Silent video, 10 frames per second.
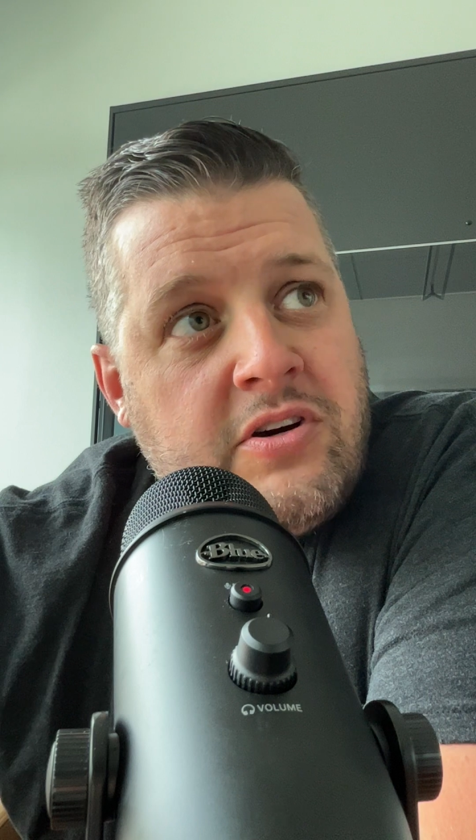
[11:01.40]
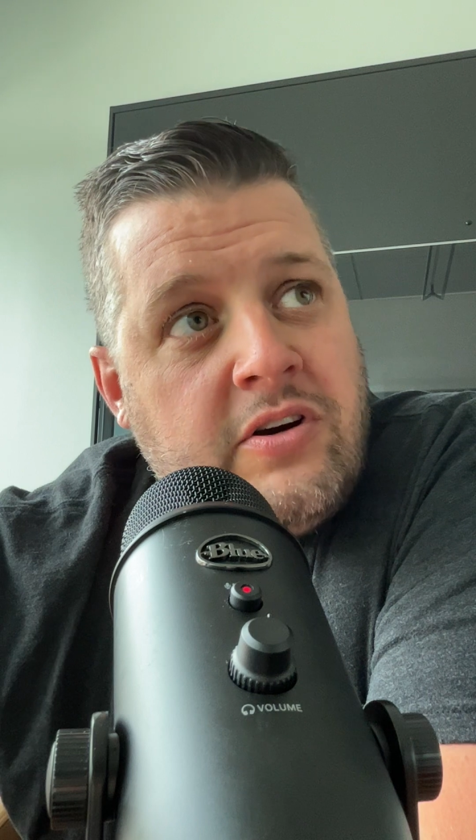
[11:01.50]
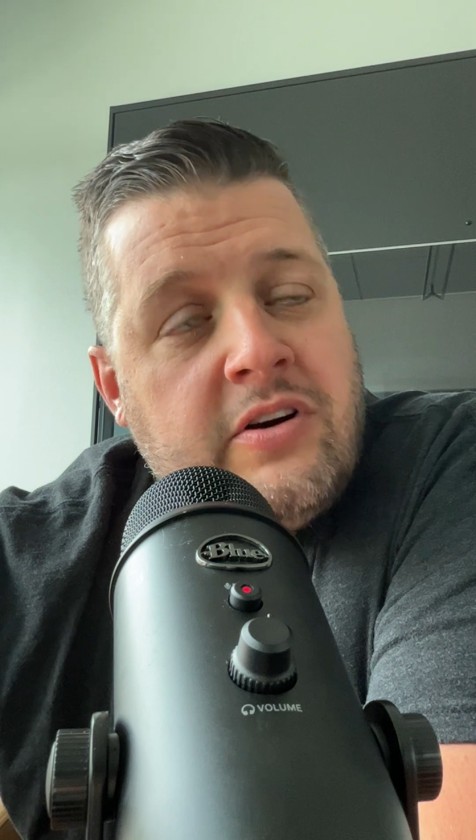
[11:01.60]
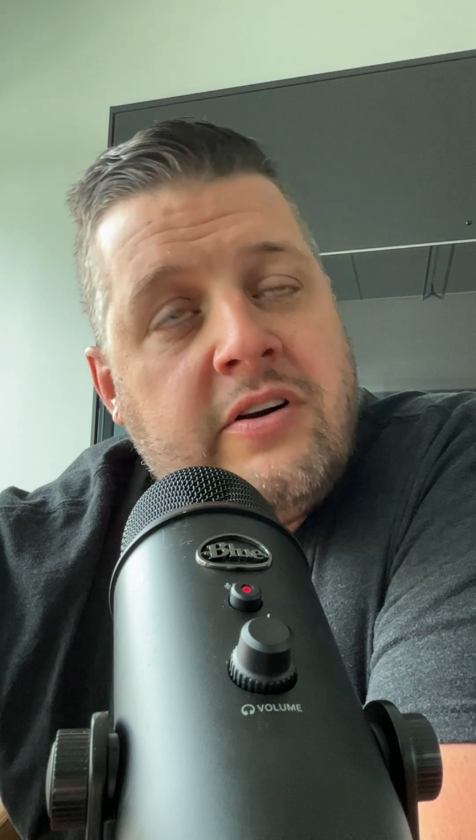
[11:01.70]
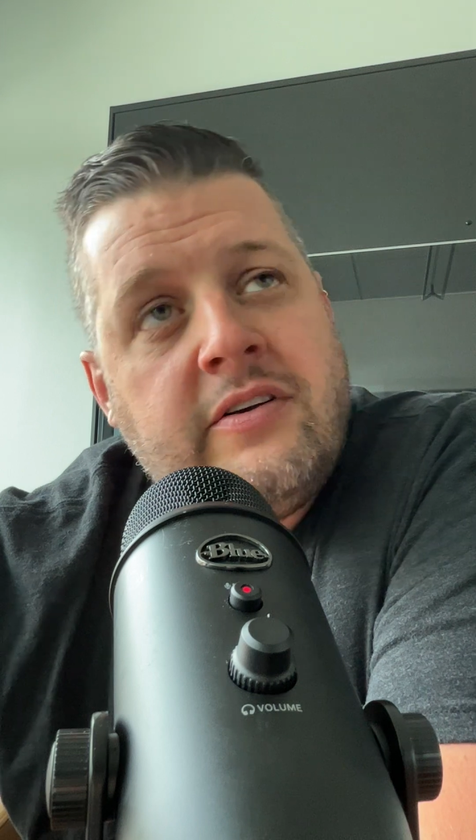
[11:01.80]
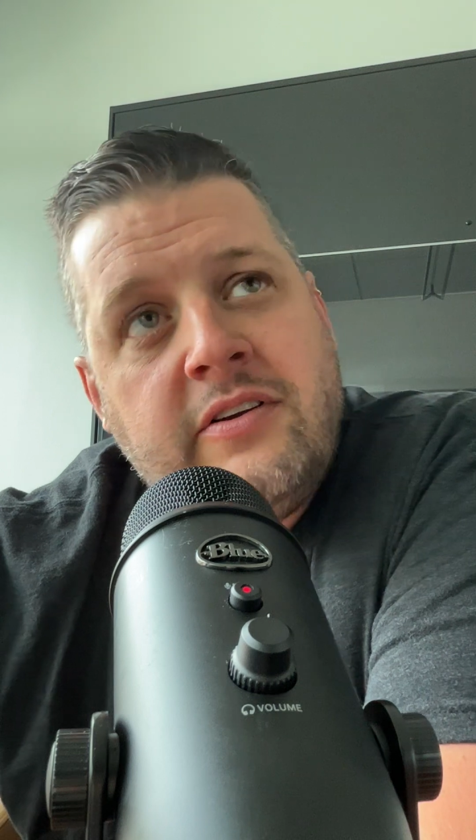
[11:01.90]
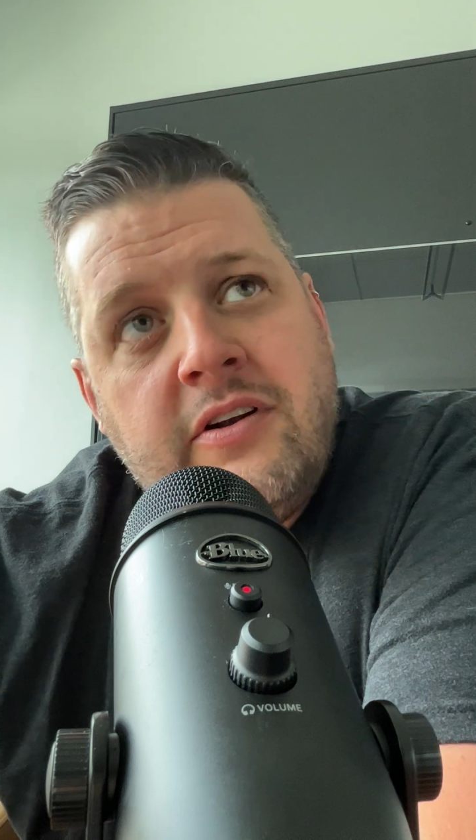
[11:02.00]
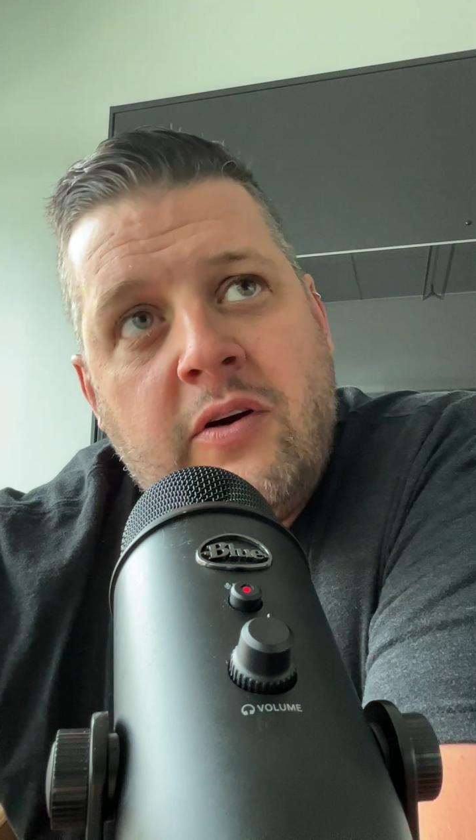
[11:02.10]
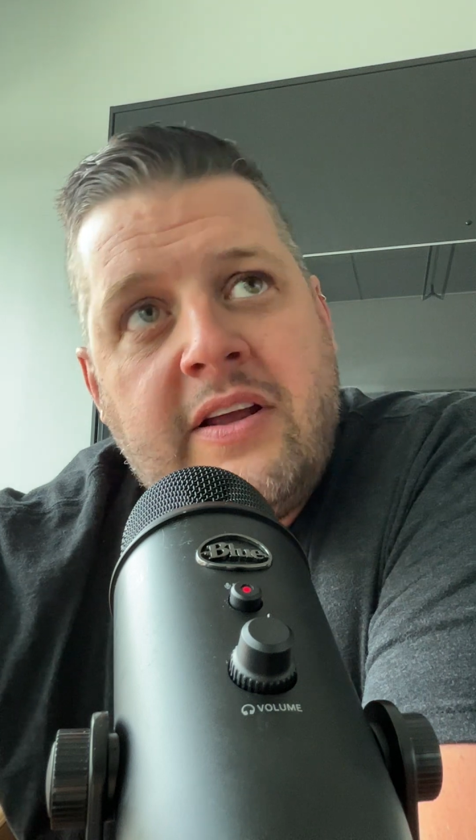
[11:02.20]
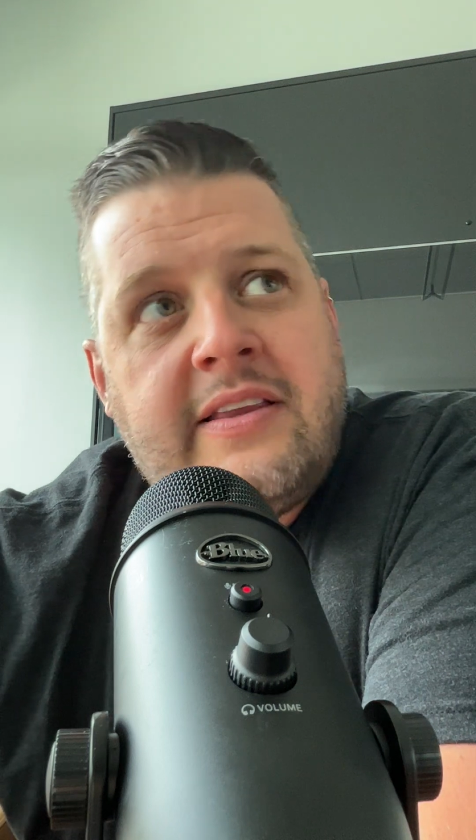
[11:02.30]
heard,
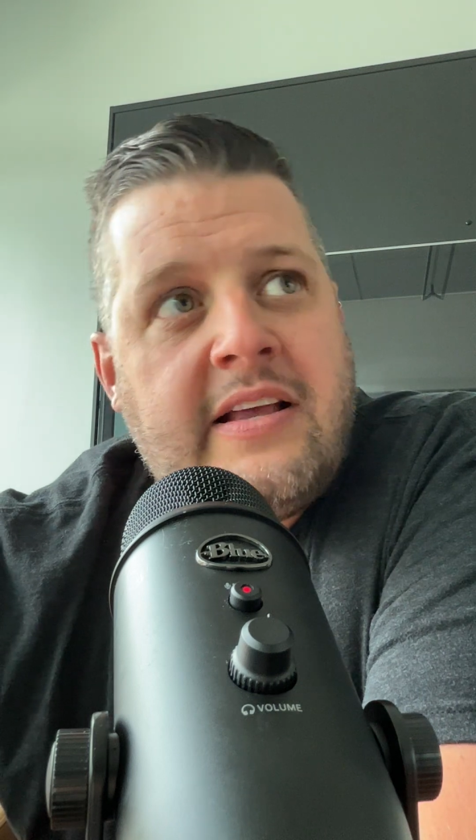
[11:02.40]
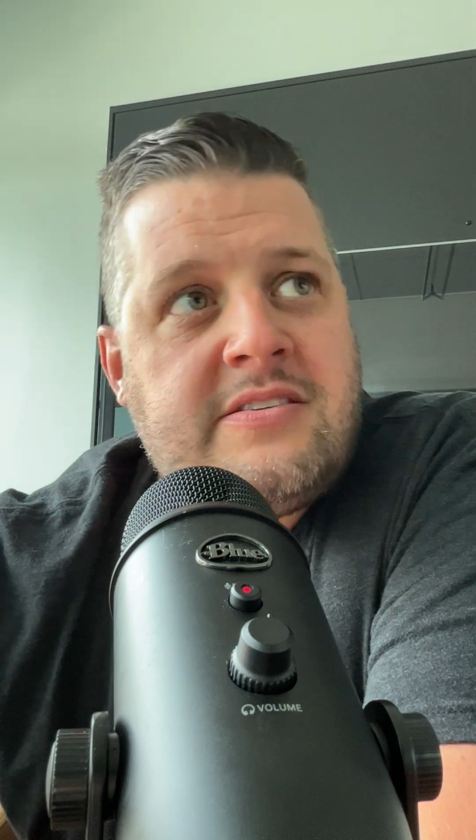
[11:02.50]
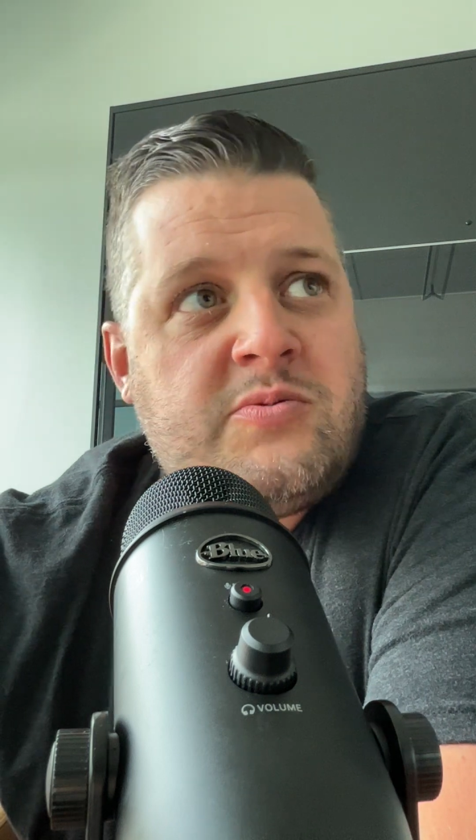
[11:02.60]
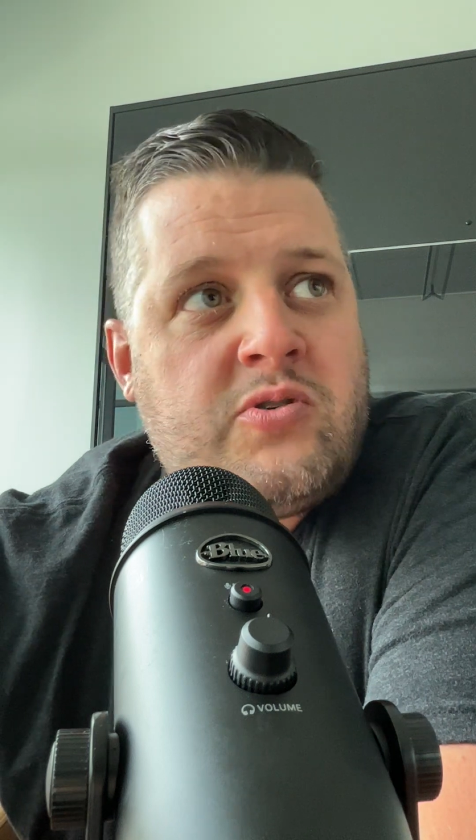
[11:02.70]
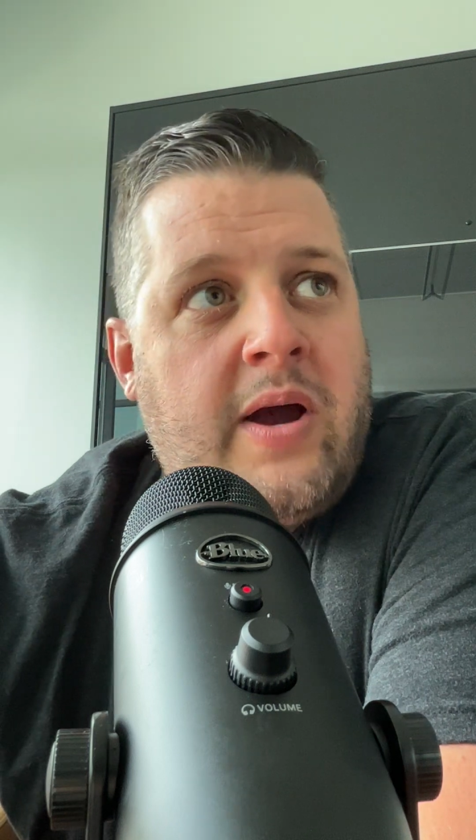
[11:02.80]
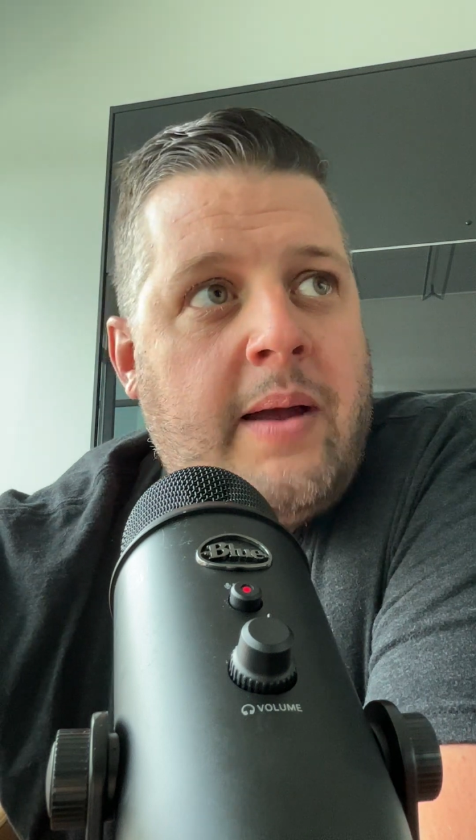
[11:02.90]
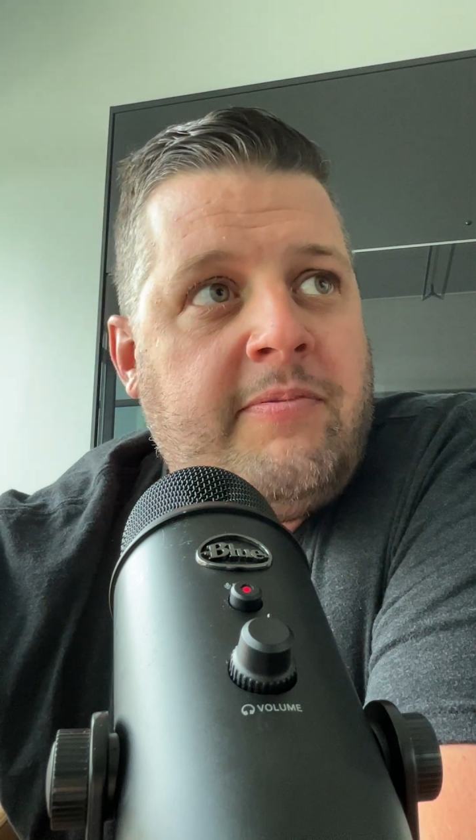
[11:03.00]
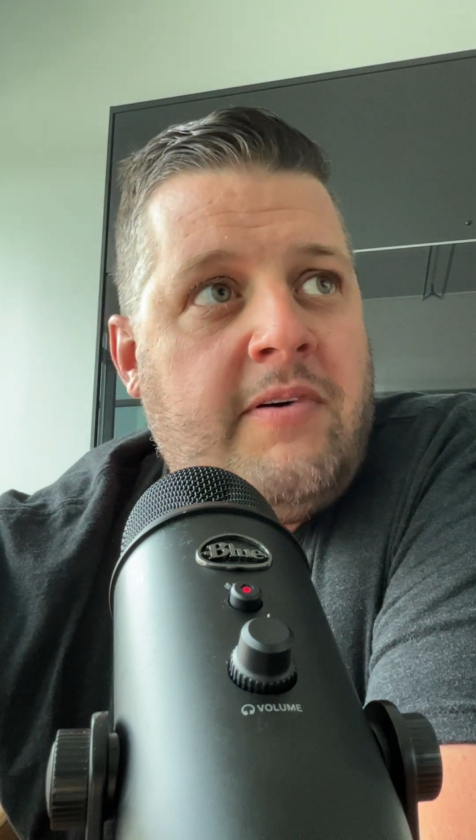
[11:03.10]
hit that subscribe,